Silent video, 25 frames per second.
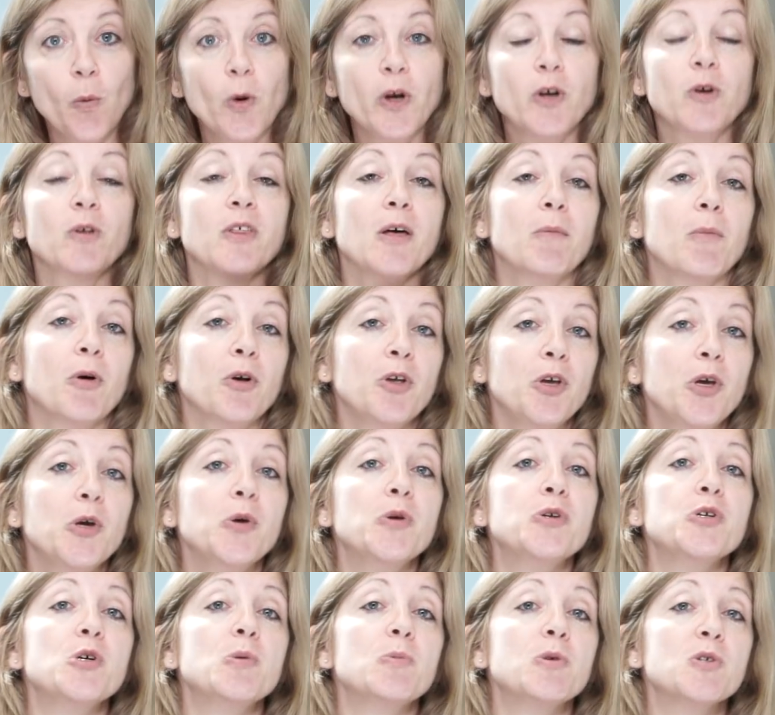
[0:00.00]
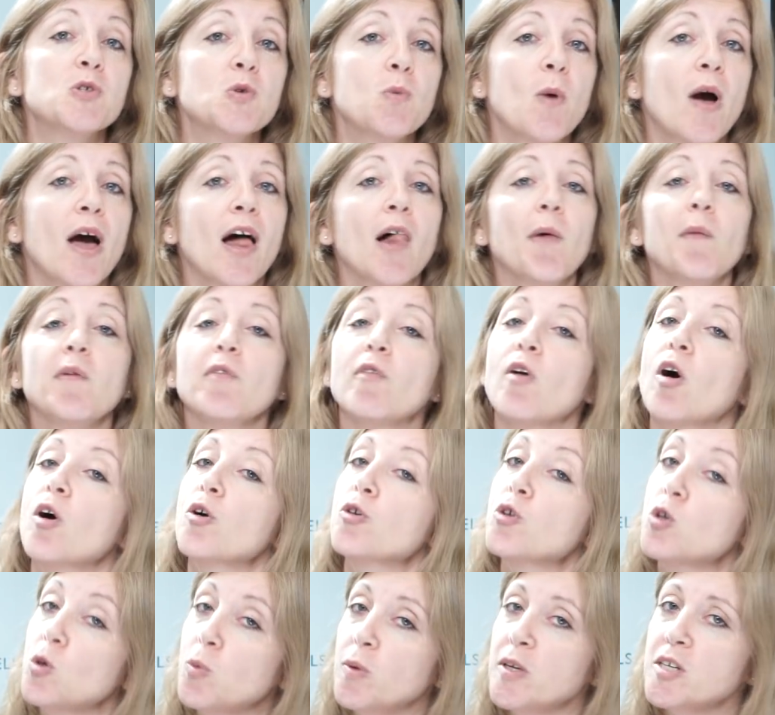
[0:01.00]
We do them on YouTube as well. We've got a
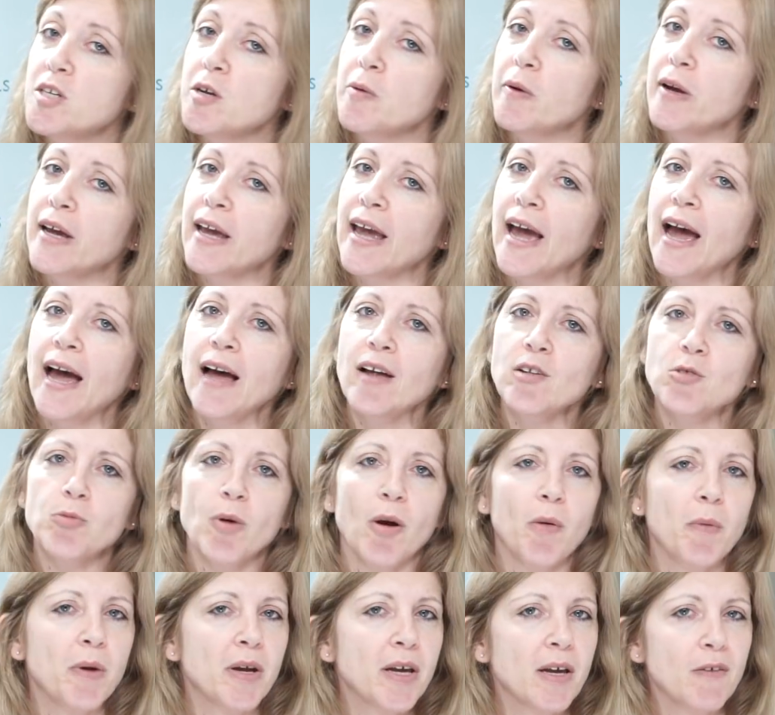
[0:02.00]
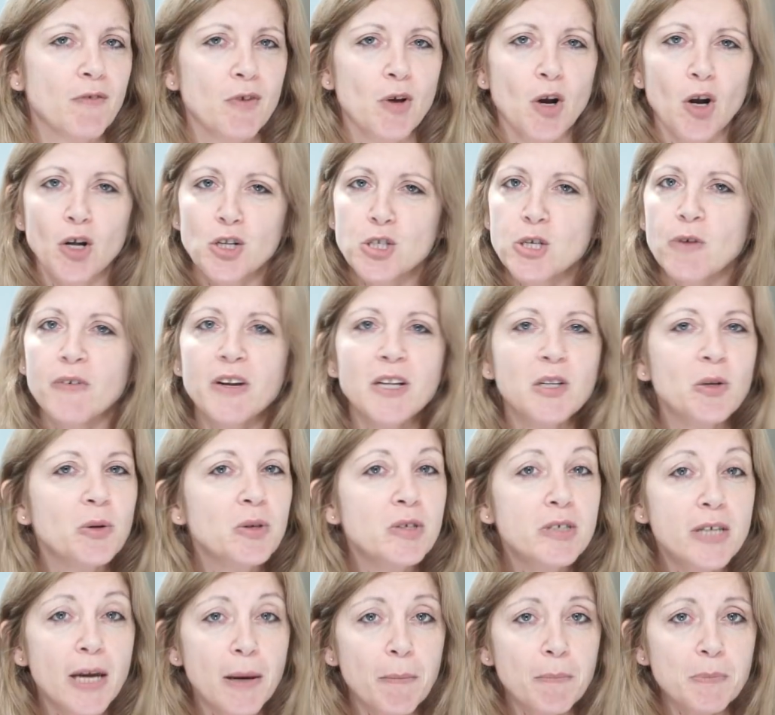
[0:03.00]
Twitter account where we give you lots of little
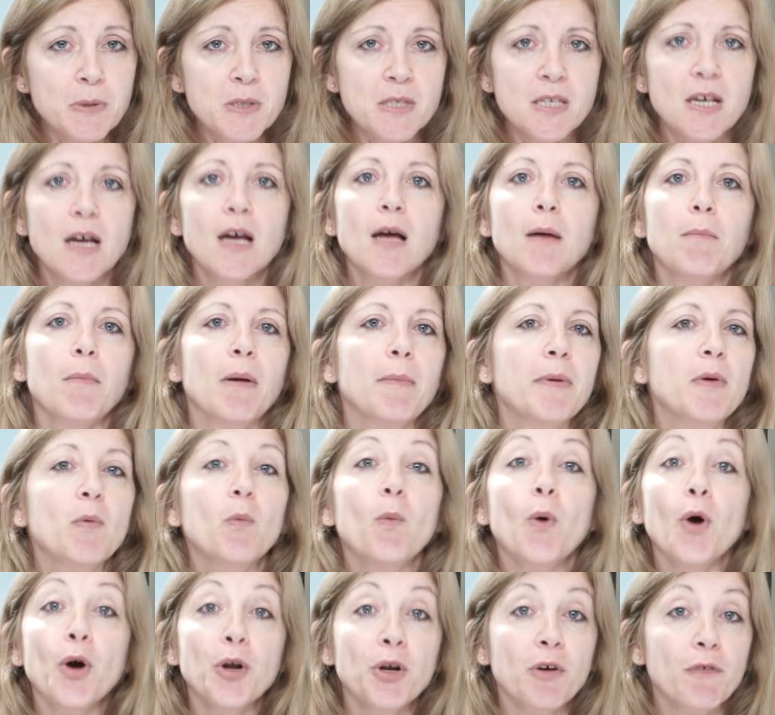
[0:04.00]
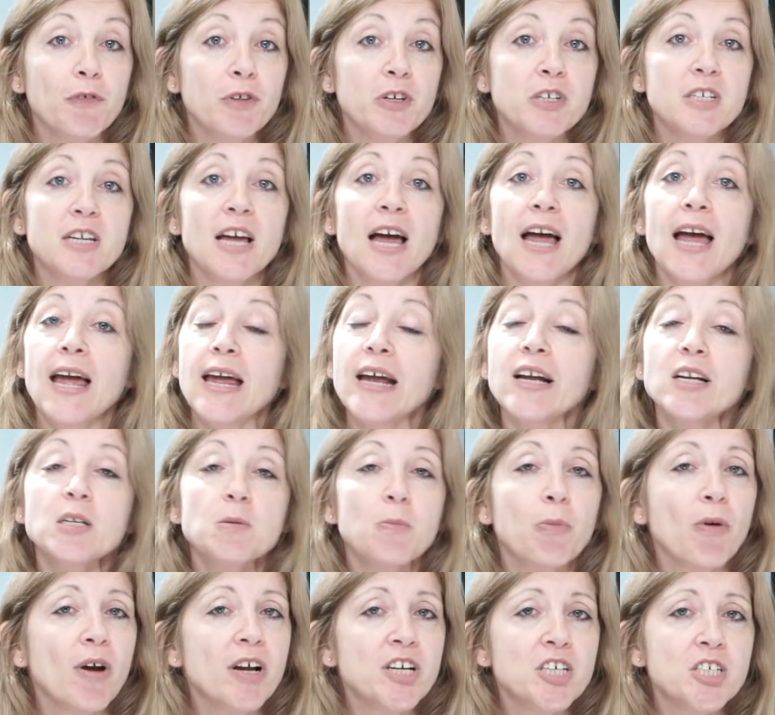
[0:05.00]
tips, maybe word of the day,
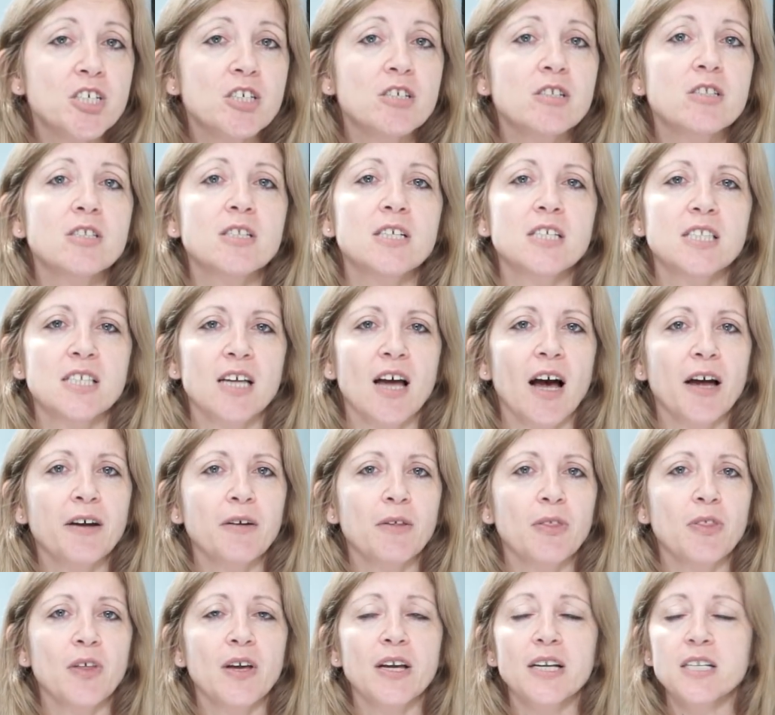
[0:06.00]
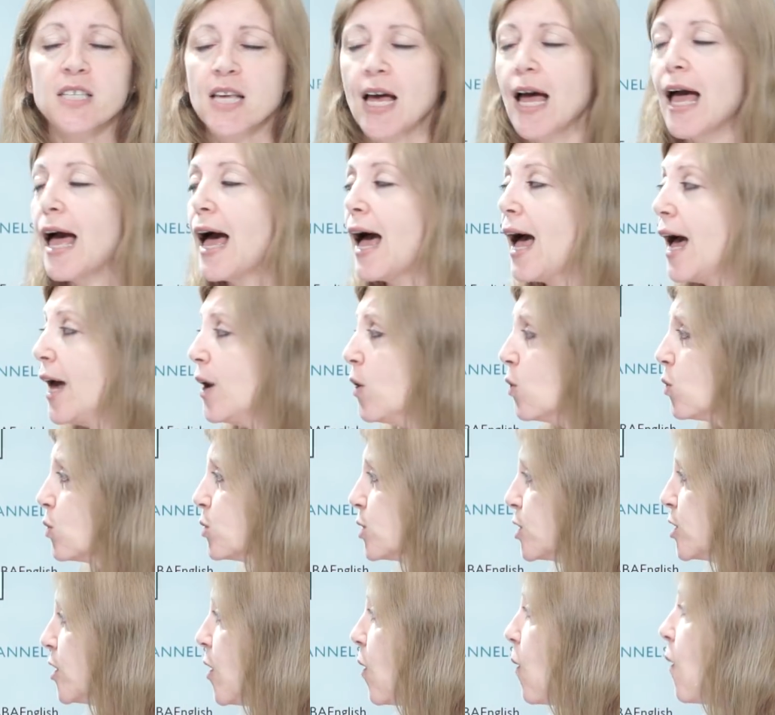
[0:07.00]
expressions, this kind of things. And
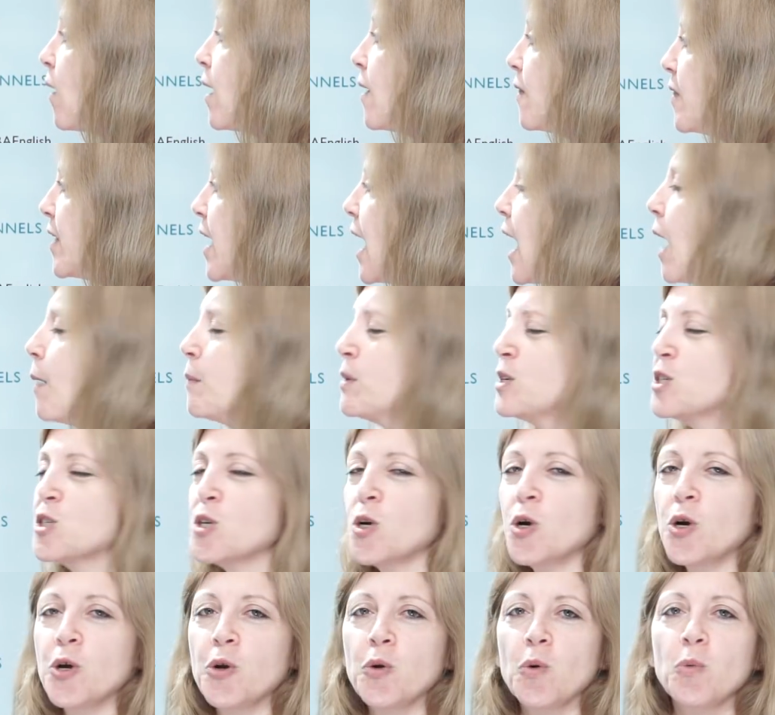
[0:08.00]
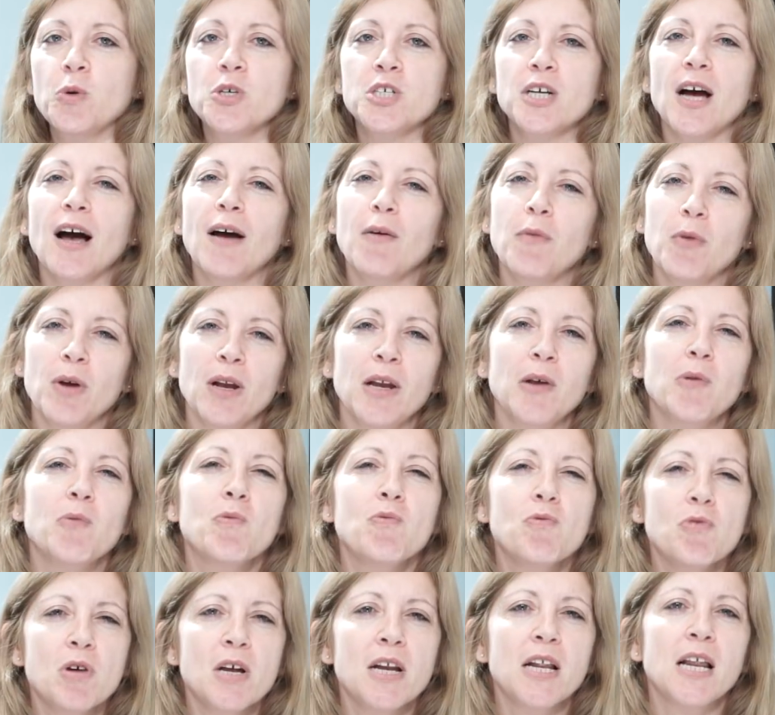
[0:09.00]
also the ABBA Journal, which I really,
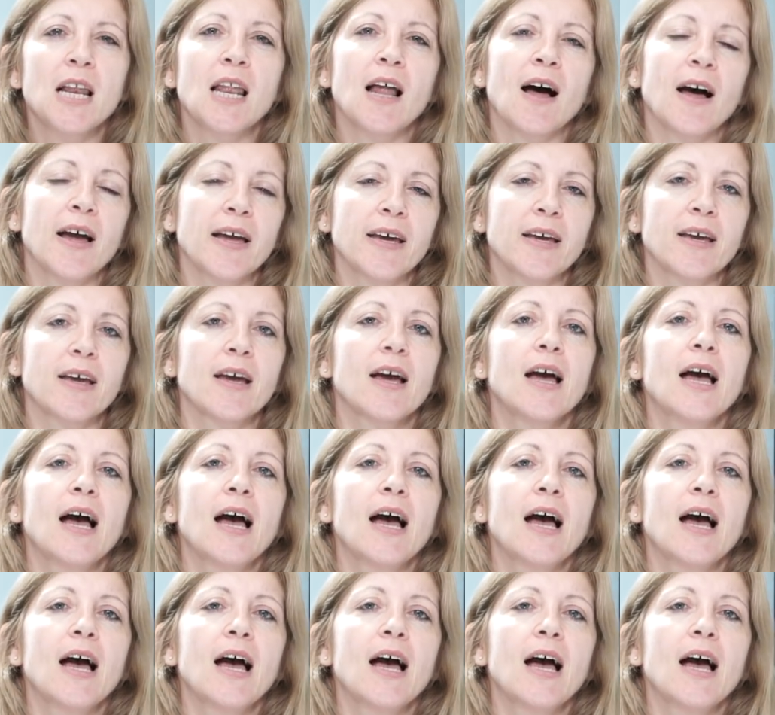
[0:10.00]
really like.